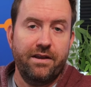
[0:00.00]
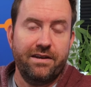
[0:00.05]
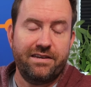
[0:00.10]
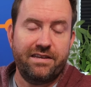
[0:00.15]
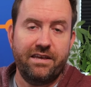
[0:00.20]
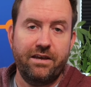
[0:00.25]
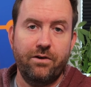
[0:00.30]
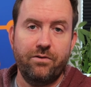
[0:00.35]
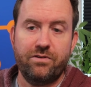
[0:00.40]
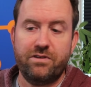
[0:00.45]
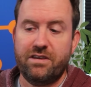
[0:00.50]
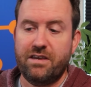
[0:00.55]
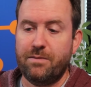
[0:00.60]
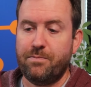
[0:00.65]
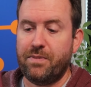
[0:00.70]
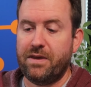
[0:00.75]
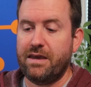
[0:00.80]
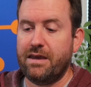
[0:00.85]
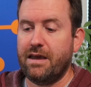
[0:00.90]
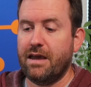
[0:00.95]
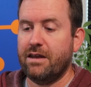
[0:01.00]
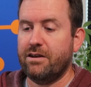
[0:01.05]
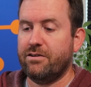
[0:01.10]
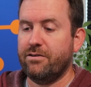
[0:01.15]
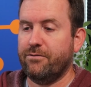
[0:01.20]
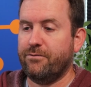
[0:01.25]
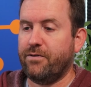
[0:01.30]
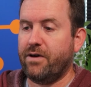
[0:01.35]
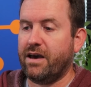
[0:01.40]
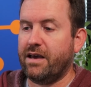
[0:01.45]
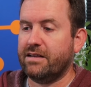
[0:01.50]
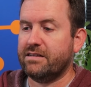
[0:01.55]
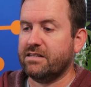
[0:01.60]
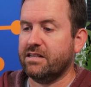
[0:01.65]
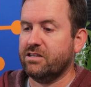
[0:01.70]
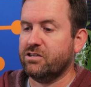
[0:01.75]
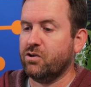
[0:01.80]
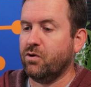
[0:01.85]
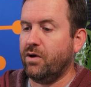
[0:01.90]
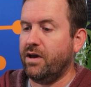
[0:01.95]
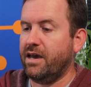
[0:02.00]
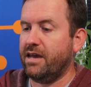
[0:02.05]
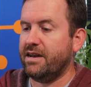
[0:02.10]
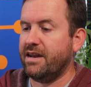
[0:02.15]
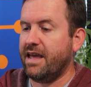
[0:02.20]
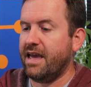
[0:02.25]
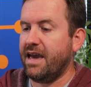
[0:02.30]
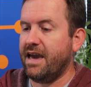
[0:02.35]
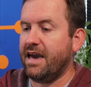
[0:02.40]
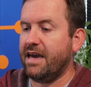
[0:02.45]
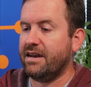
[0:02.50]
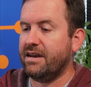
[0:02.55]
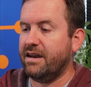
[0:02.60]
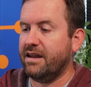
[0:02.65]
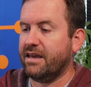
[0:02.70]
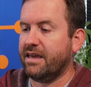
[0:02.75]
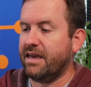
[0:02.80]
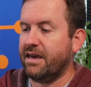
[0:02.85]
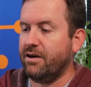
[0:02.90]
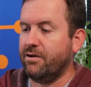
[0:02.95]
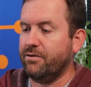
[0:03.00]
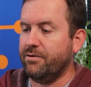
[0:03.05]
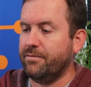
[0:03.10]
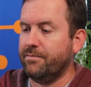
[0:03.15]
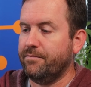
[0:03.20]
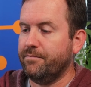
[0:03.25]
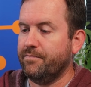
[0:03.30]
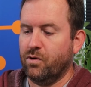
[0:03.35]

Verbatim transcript: TOTP device. Let's go ahead and add an account.